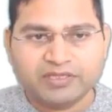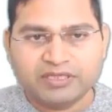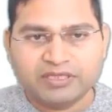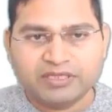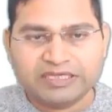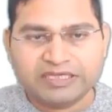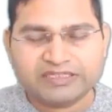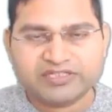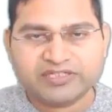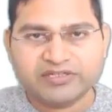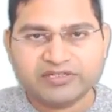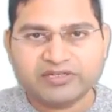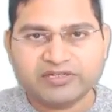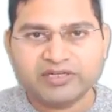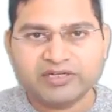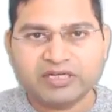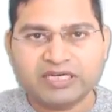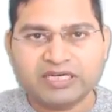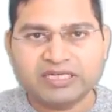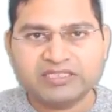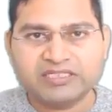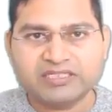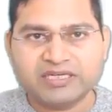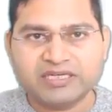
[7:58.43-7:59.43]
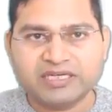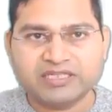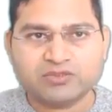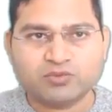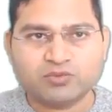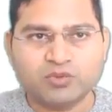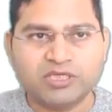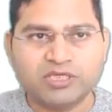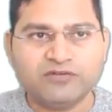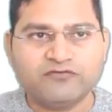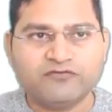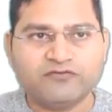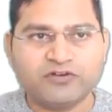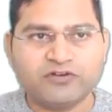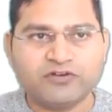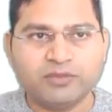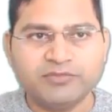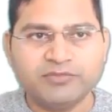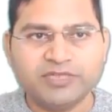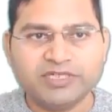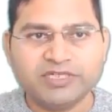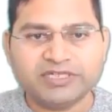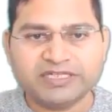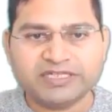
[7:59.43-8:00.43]
externalized as well from
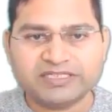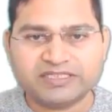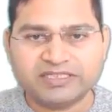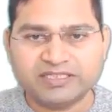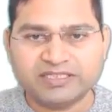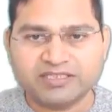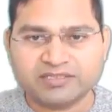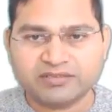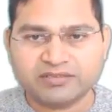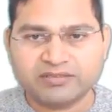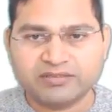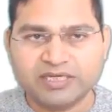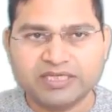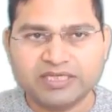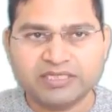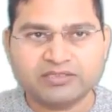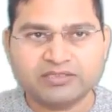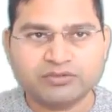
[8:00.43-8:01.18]
the test case, right?